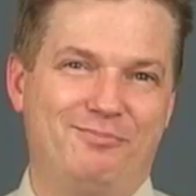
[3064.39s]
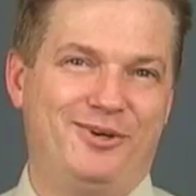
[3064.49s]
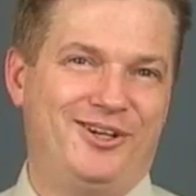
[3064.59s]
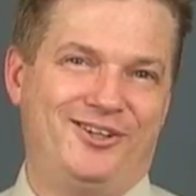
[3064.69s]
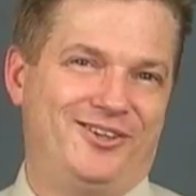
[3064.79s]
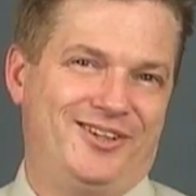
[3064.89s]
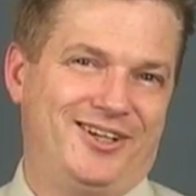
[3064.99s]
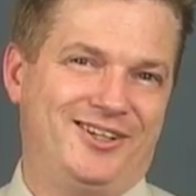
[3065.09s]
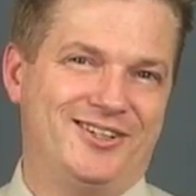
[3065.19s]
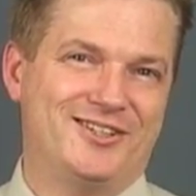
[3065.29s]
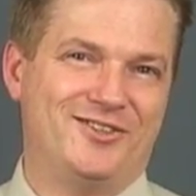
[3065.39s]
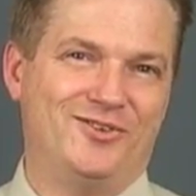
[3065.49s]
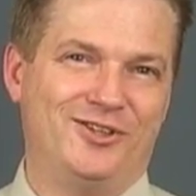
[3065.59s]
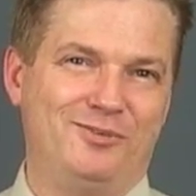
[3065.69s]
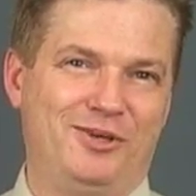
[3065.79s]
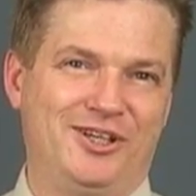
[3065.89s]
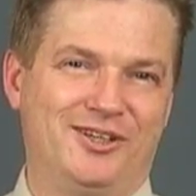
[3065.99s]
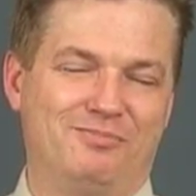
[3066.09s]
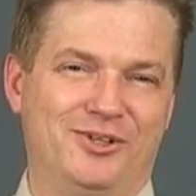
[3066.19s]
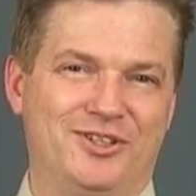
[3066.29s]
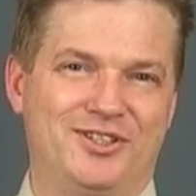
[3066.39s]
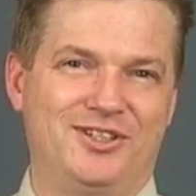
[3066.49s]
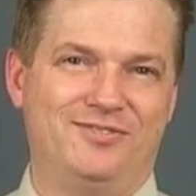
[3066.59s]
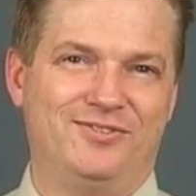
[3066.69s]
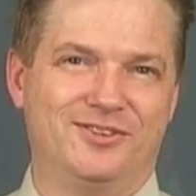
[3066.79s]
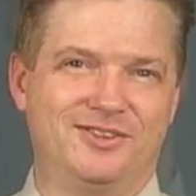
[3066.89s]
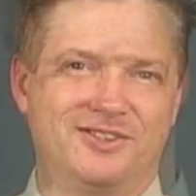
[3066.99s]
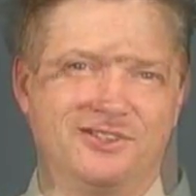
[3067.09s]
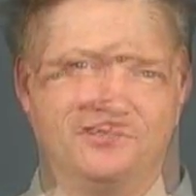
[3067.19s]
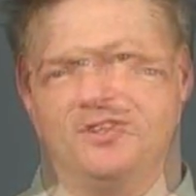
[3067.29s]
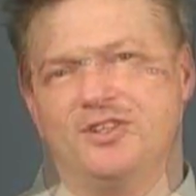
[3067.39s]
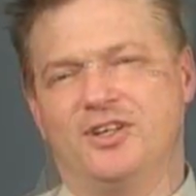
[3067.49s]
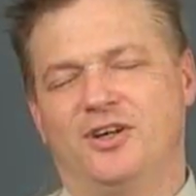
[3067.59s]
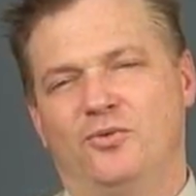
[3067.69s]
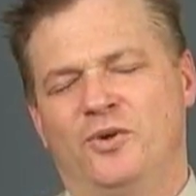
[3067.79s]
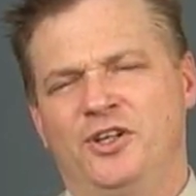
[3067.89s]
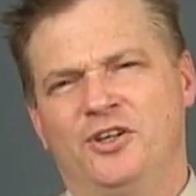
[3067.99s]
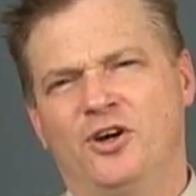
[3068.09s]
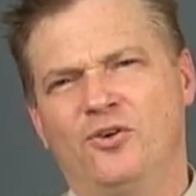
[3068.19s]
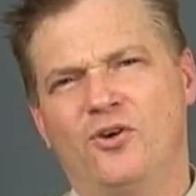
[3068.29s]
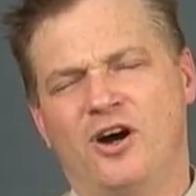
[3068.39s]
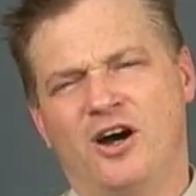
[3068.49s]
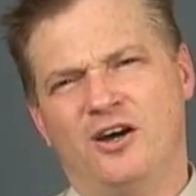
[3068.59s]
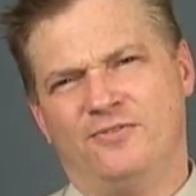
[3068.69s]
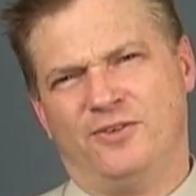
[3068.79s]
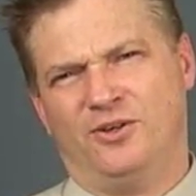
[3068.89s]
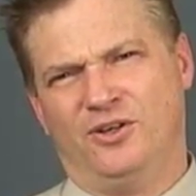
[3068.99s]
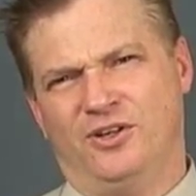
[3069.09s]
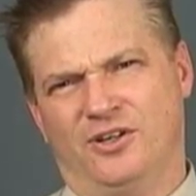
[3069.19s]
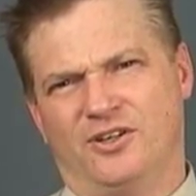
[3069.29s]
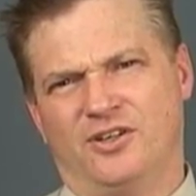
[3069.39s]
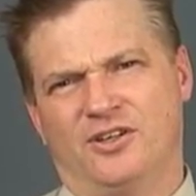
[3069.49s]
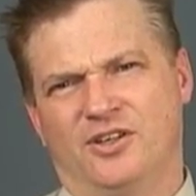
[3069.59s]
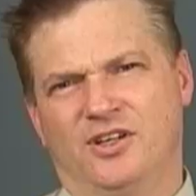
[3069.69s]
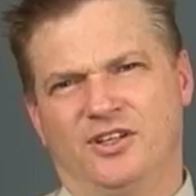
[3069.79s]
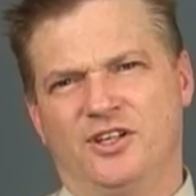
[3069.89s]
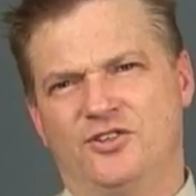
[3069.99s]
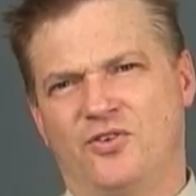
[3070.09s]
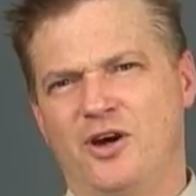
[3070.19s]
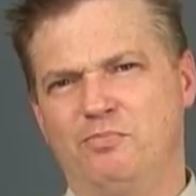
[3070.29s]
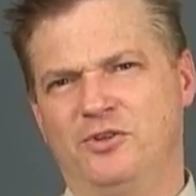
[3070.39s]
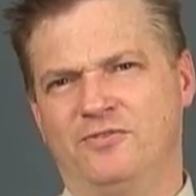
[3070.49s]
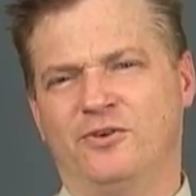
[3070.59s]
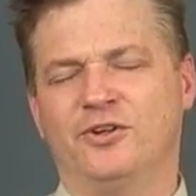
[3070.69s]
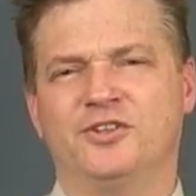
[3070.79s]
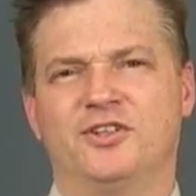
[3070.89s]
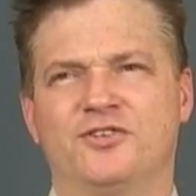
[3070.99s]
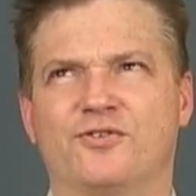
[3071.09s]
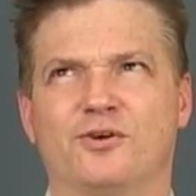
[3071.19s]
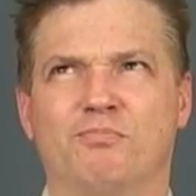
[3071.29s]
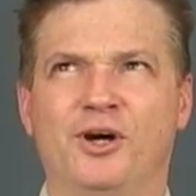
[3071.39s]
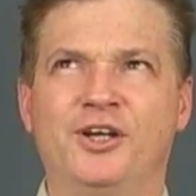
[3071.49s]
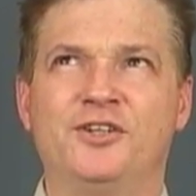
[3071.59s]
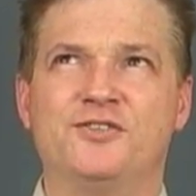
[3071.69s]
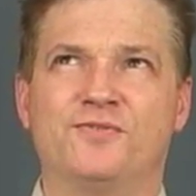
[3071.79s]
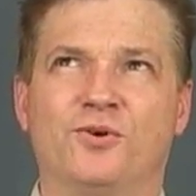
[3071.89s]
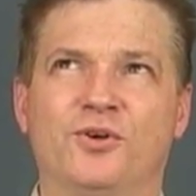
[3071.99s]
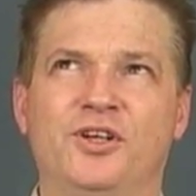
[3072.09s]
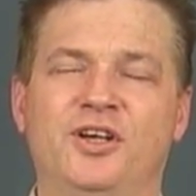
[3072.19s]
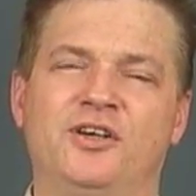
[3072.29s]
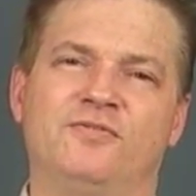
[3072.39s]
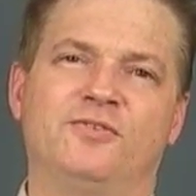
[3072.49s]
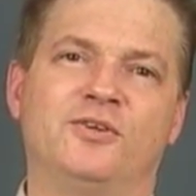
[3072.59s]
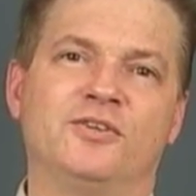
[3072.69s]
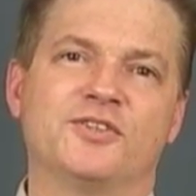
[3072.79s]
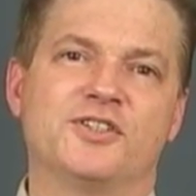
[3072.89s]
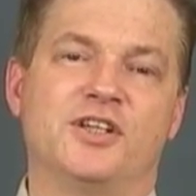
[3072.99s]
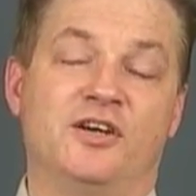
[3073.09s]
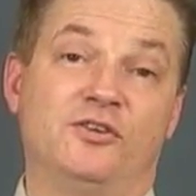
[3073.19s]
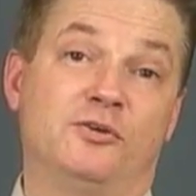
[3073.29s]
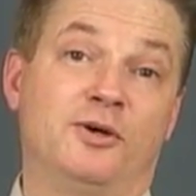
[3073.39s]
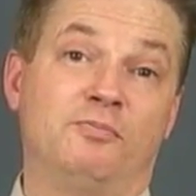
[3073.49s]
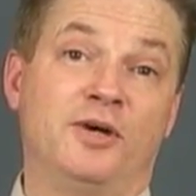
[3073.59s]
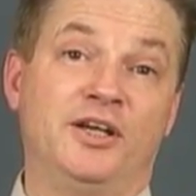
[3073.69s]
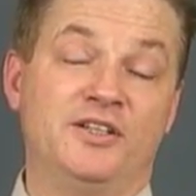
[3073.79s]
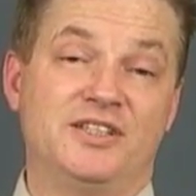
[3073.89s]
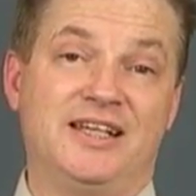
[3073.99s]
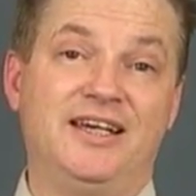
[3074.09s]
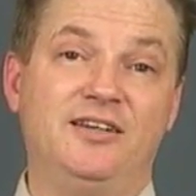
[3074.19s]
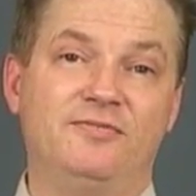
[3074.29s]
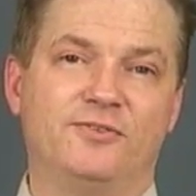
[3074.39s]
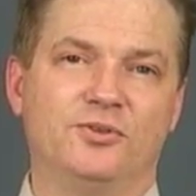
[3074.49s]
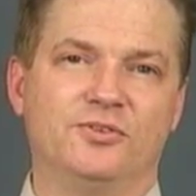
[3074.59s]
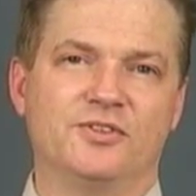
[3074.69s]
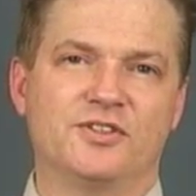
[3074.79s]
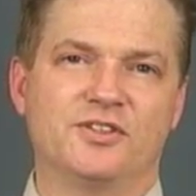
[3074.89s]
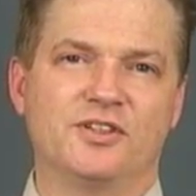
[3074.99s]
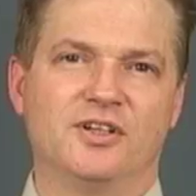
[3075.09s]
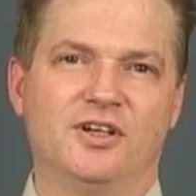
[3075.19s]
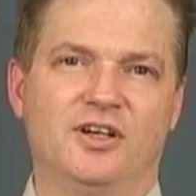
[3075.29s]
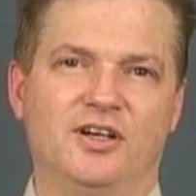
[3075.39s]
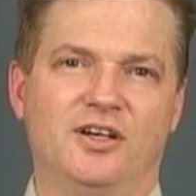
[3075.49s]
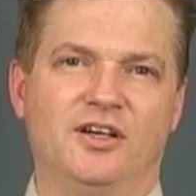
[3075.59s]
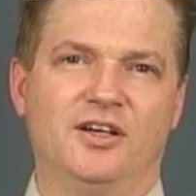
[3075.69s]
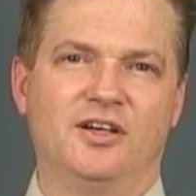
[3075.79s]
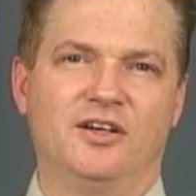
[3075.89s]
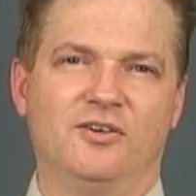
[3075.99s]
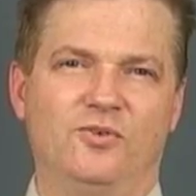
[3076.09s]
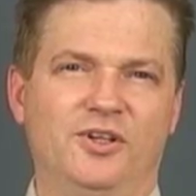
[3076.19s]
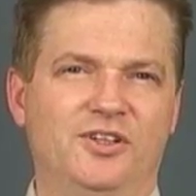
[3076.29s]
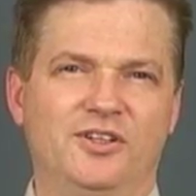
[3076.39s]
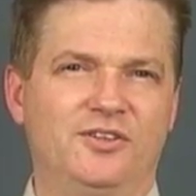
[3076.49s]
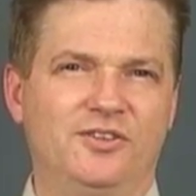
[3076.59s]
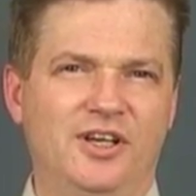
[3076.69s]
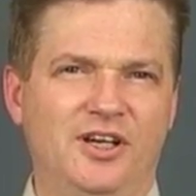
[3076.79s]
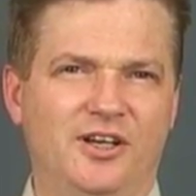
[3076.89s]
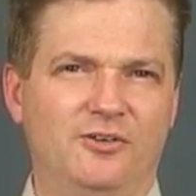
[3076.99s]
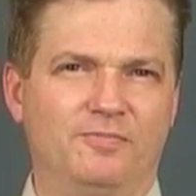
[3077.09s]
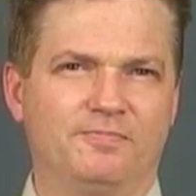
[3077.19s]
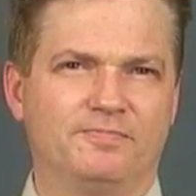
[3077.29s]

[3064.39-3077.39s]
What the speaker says: But other than that, it doesn't really make much difference. When you go off hook, they drop the voltage from minus 48 volts down to about minus 10 volts. Why do they do that?